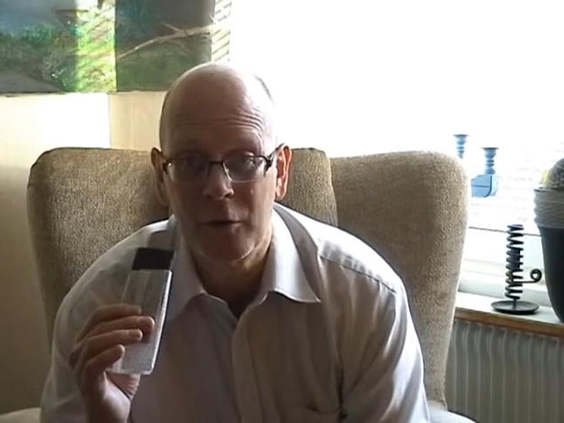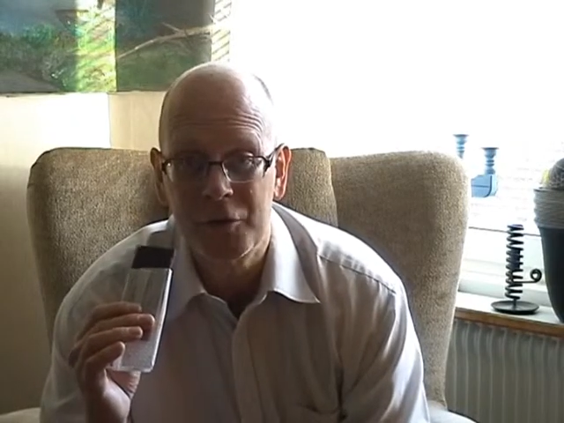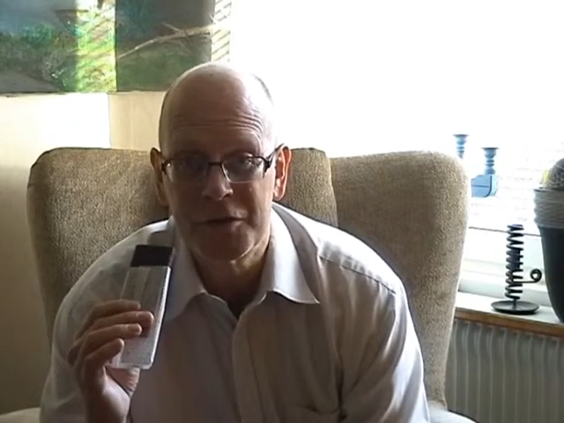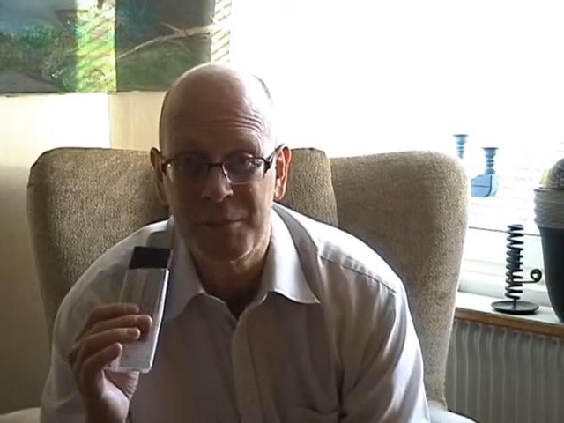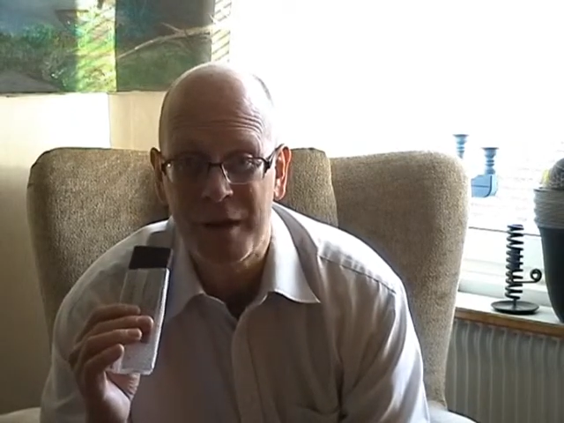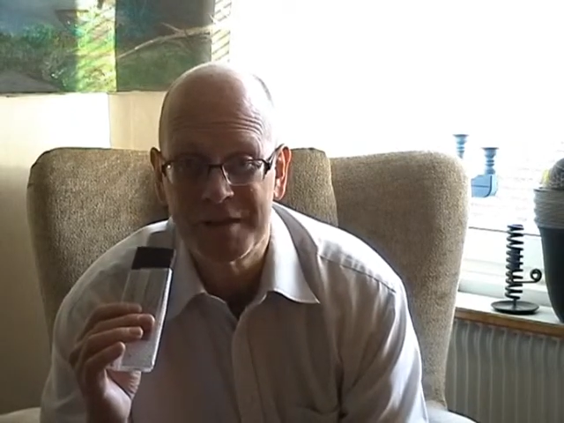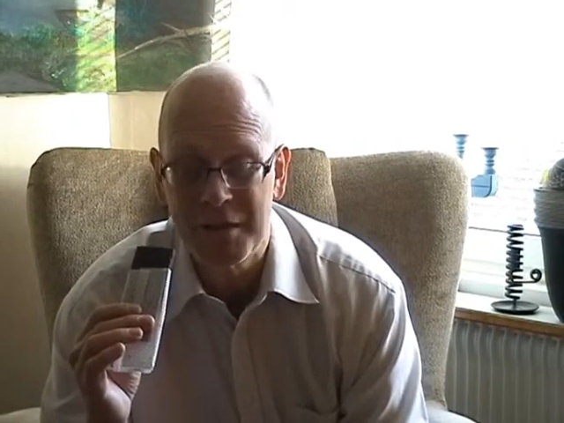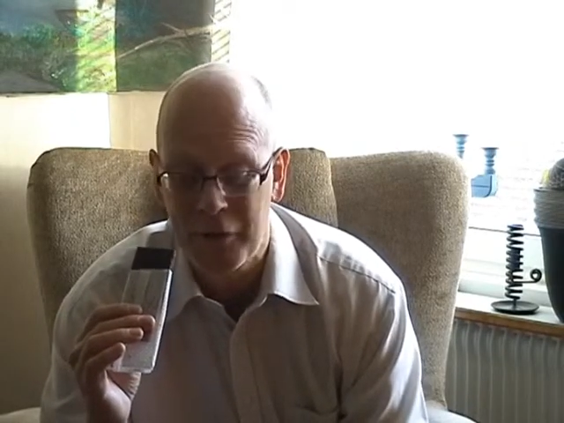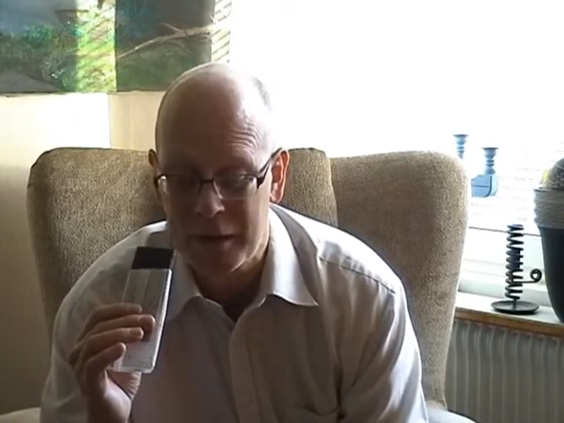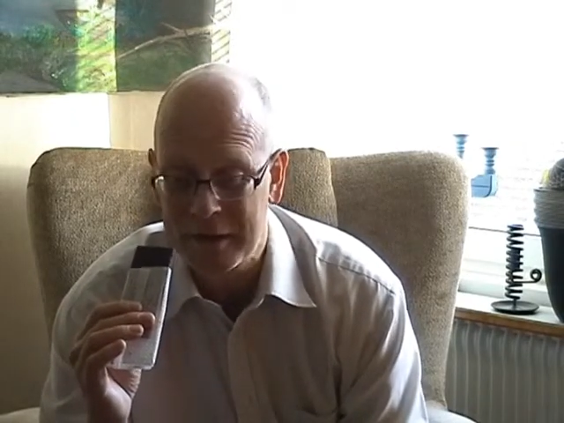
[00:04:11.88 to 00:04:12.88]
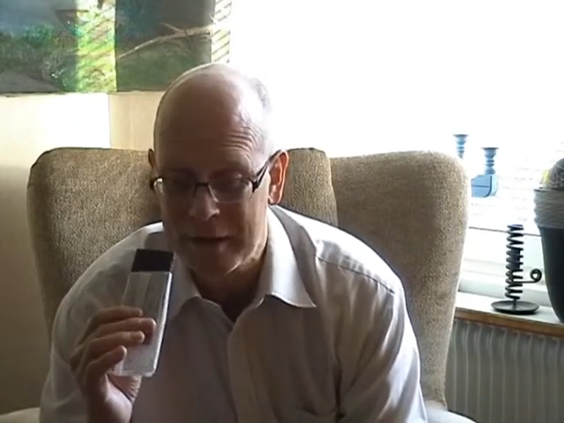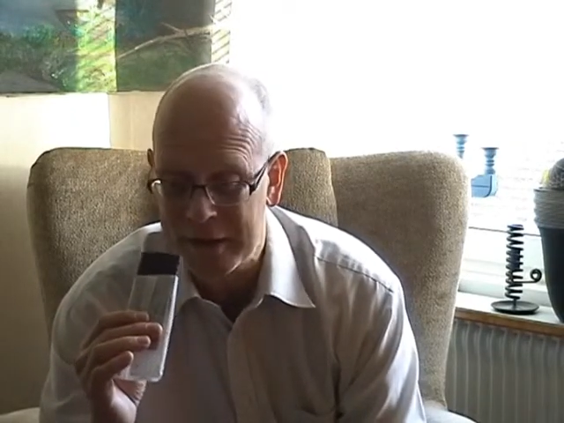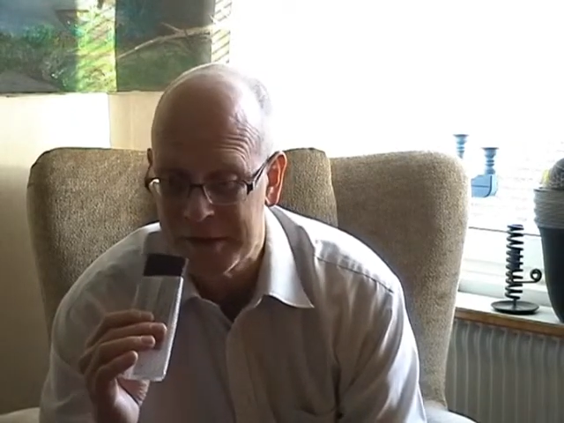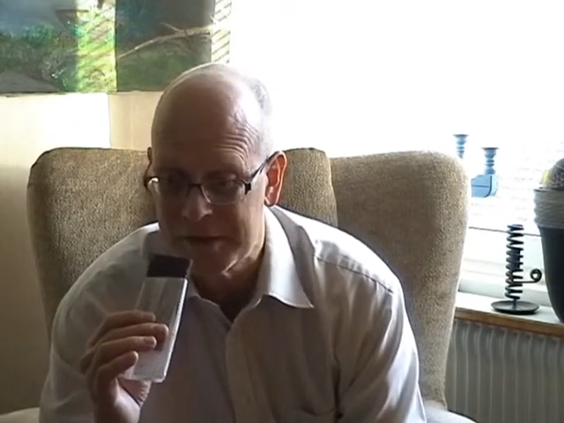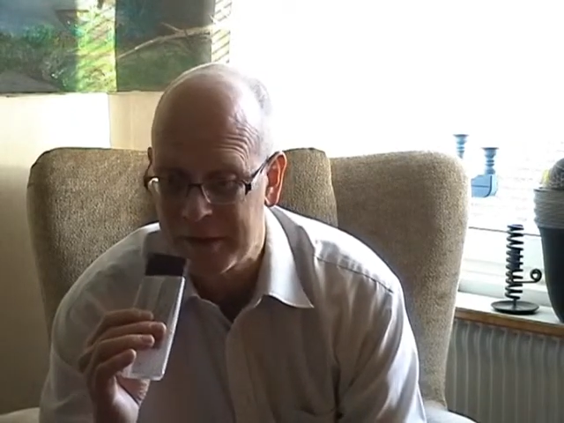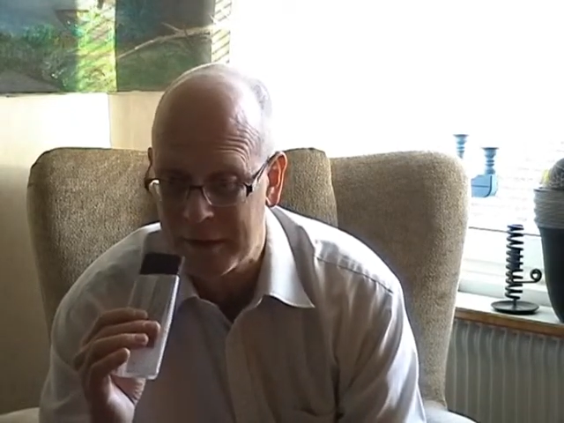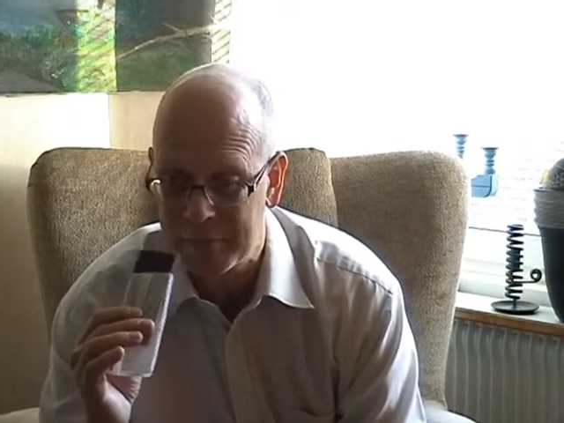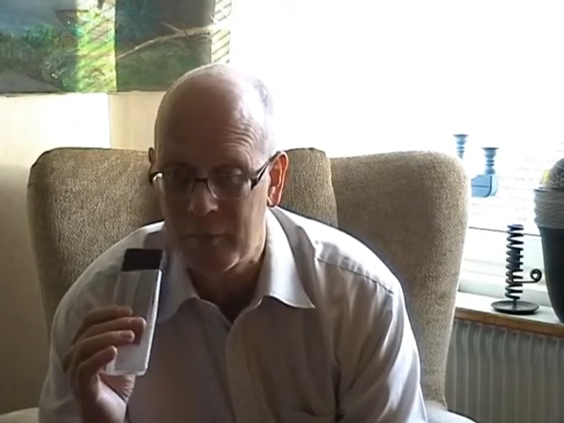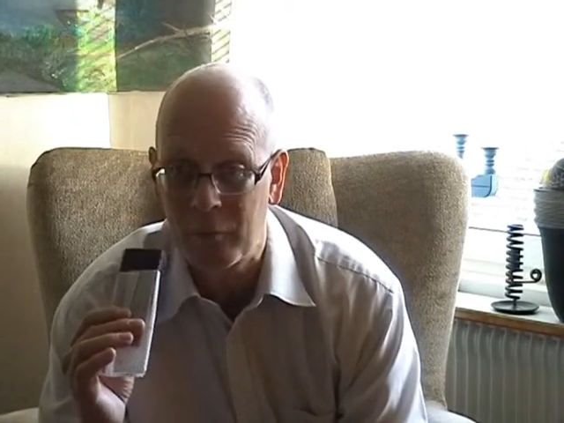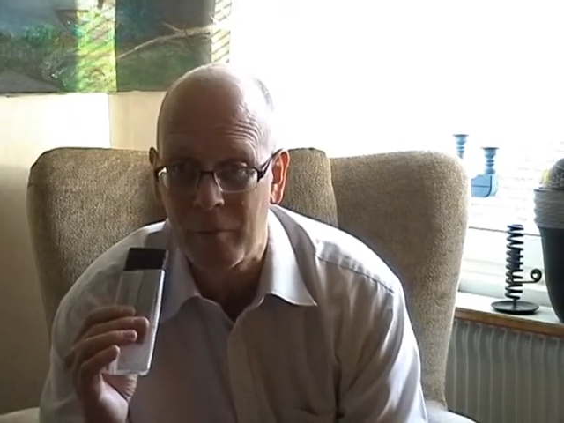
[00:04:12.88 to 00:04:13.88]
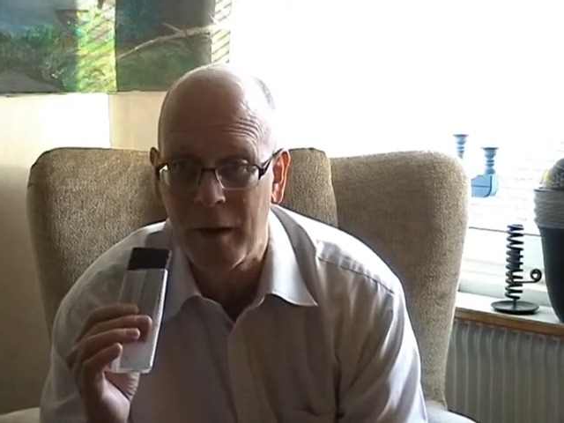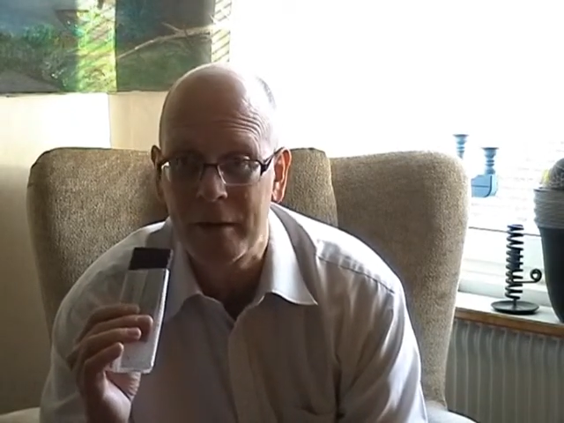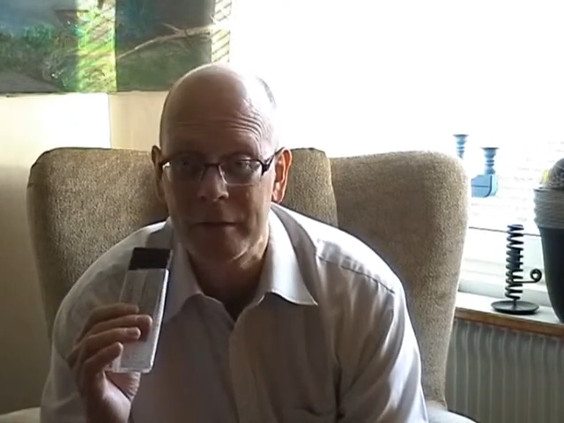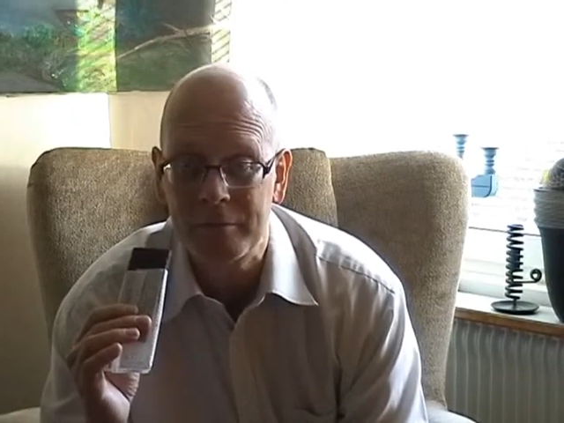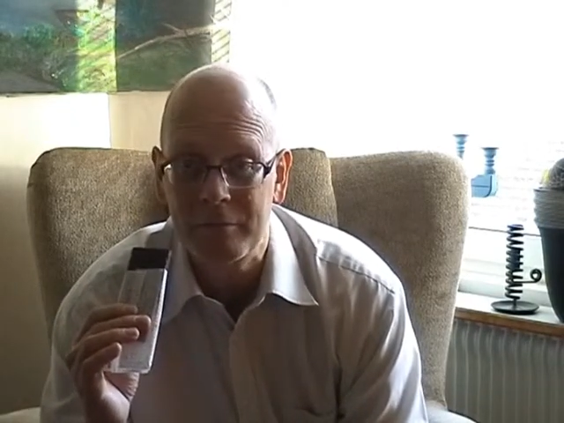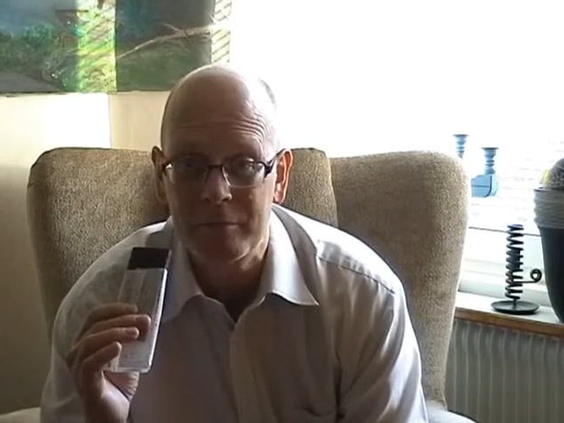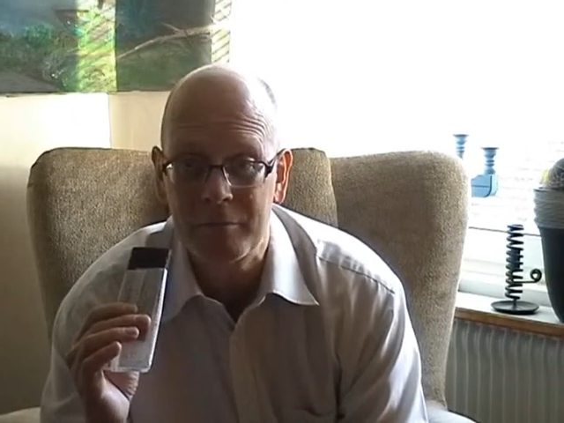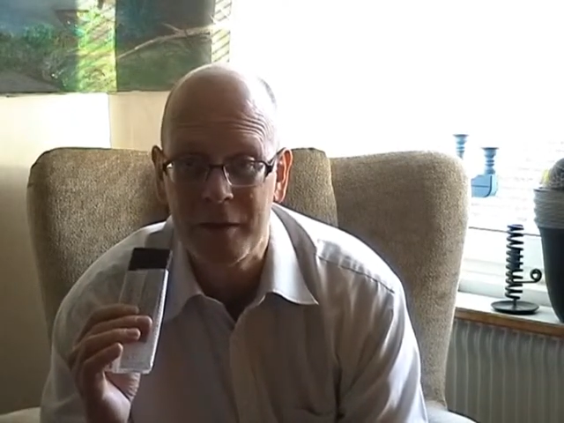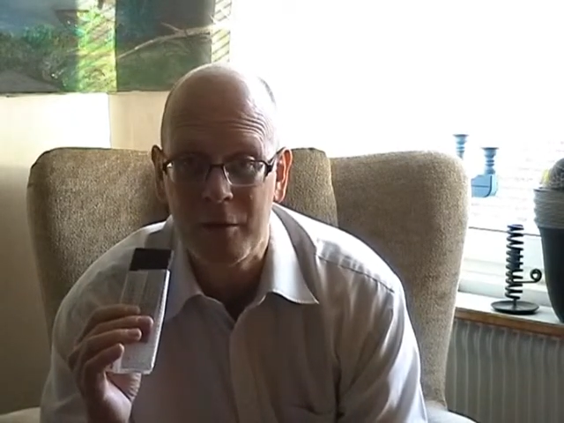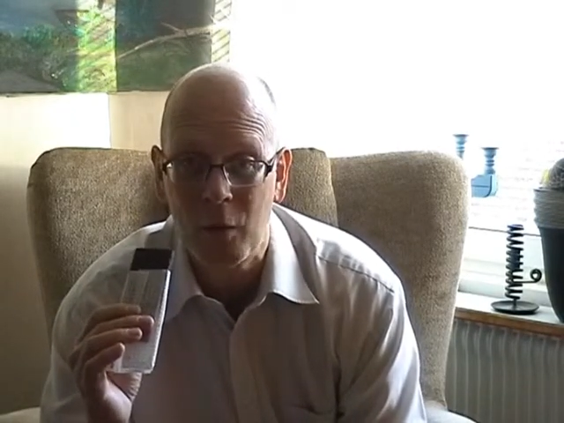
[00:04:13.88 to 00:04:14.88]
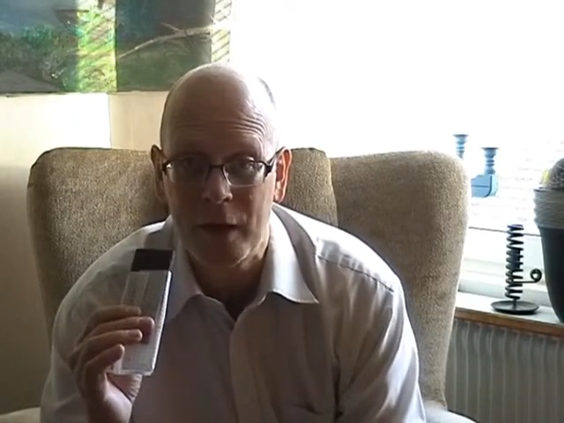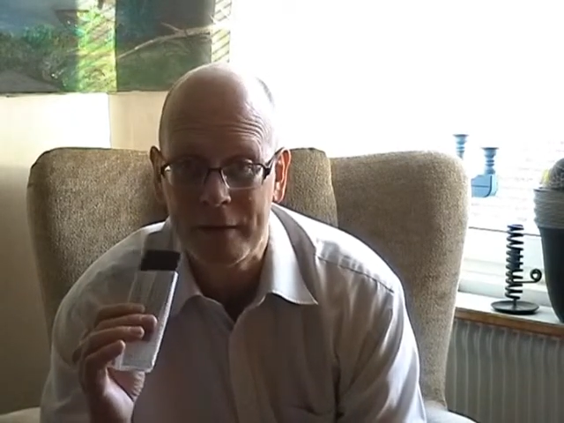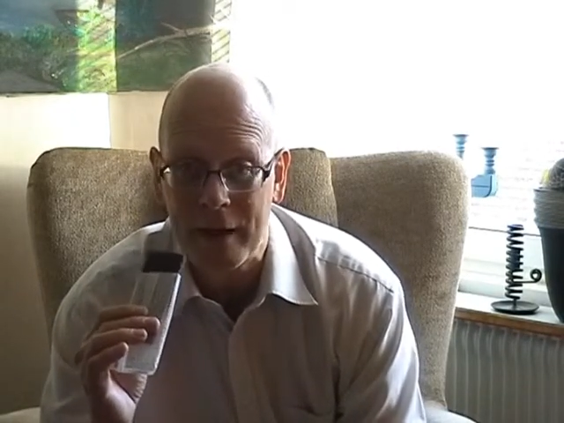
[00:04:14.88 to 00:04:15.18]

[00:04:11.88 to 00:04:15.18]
or spicy thing, yes, that might be the wild